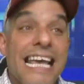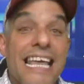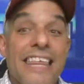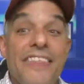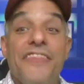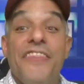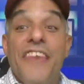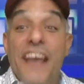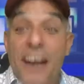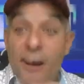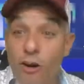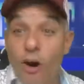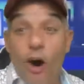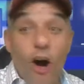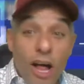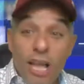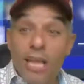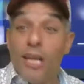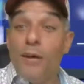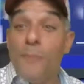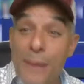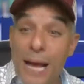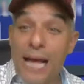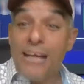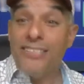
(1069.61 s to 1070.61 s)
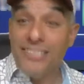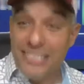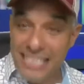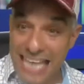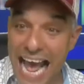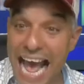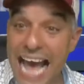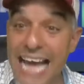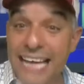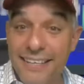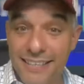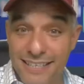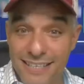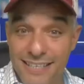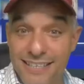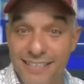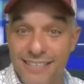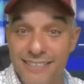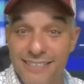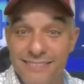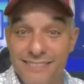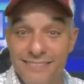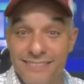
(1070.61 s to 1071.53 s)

They're all about data